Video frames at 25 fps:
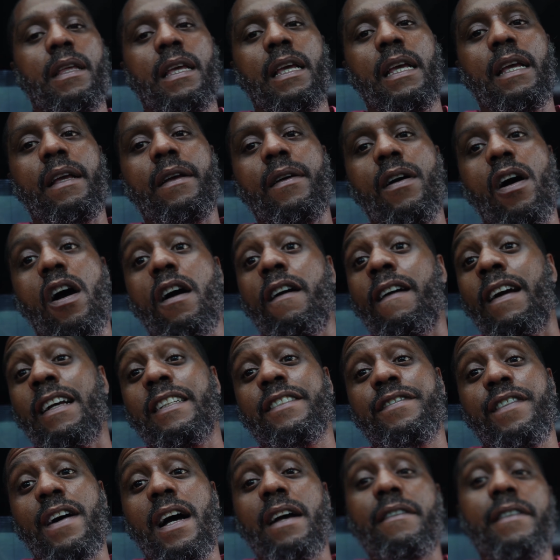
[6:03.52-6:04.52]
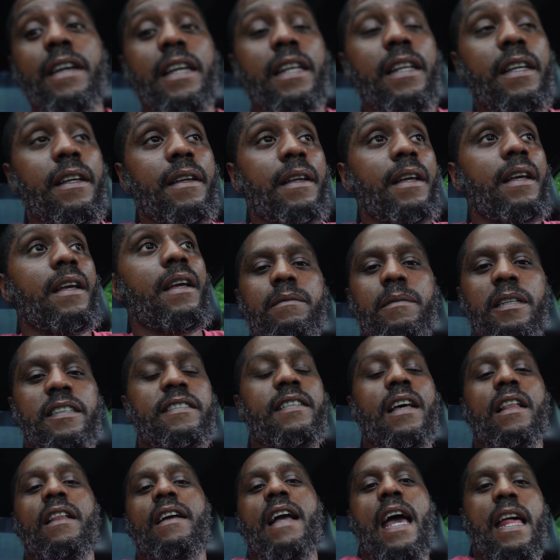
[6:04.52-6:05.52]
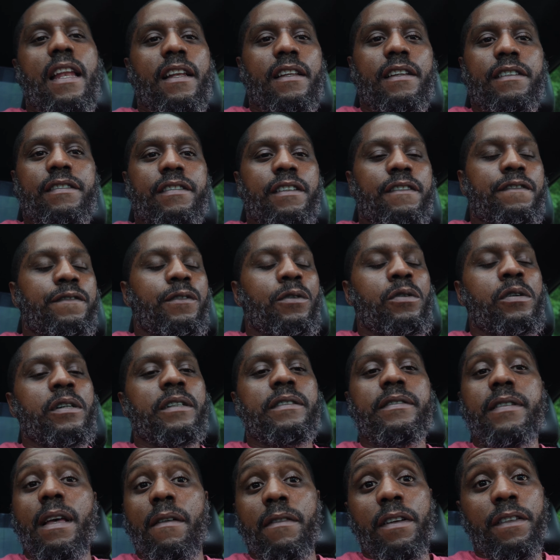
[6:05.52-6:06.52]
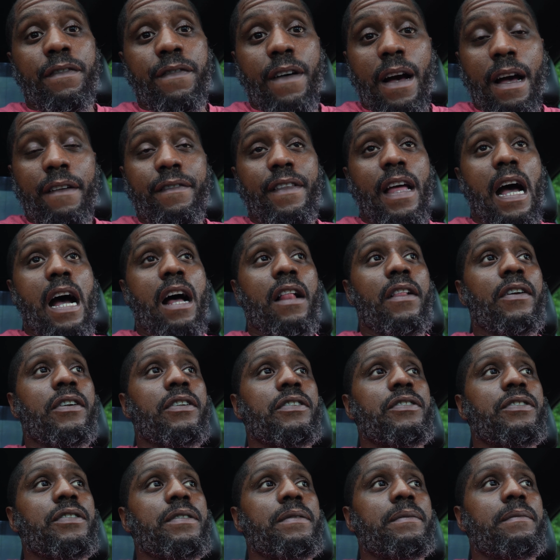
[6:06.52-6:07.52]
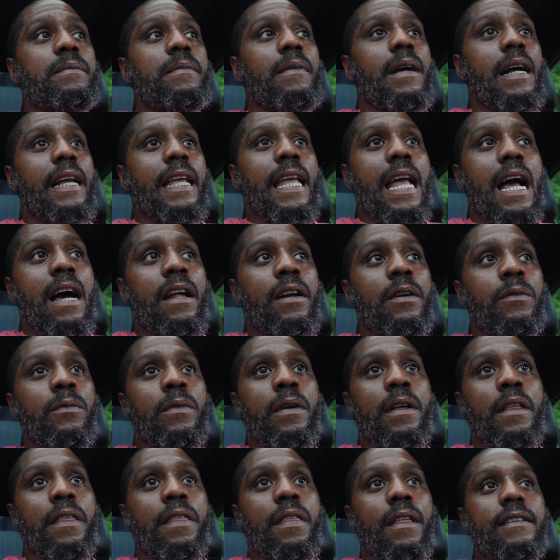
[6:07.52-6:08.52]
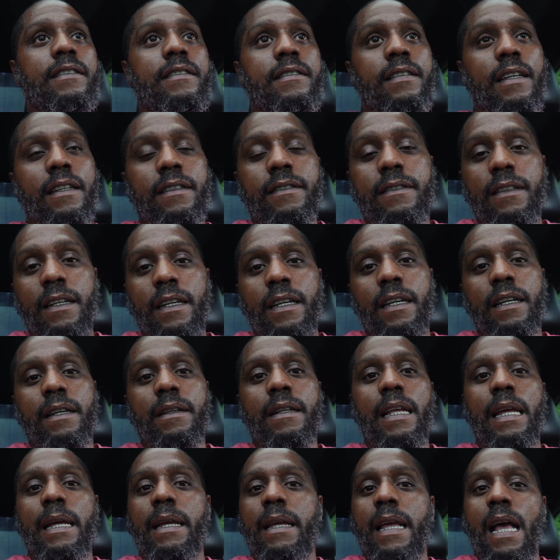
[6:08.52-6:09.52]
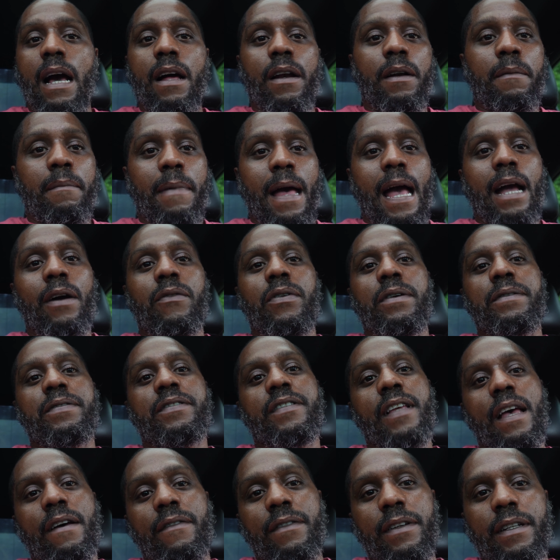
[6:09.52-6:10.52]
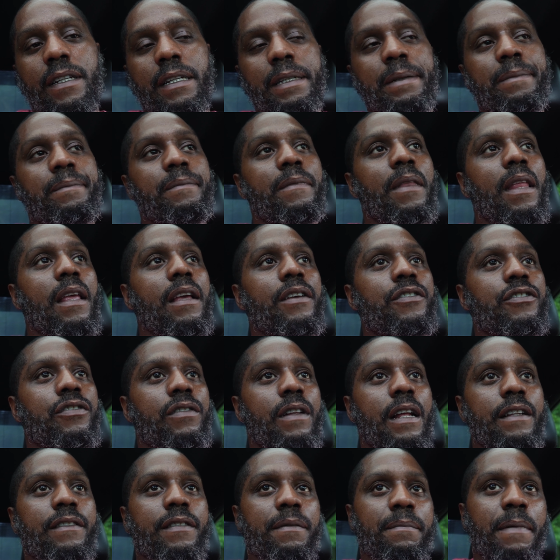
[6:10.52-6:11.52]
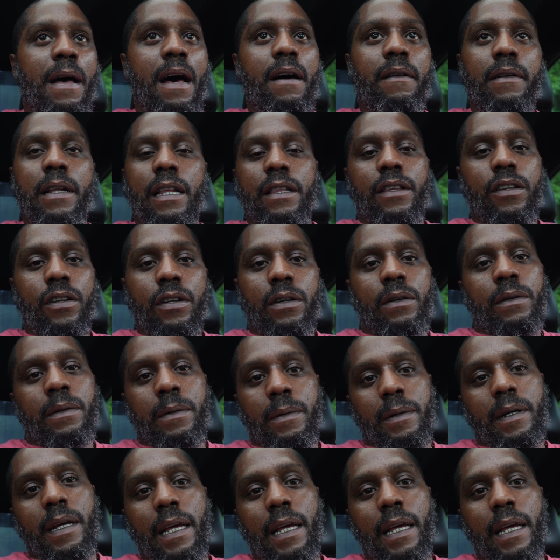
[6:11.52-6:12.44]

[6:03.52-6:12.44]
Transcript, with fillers: the RX 580. The seller had it listed for $75. I countered with 60, they countered back with 70. So that's about a little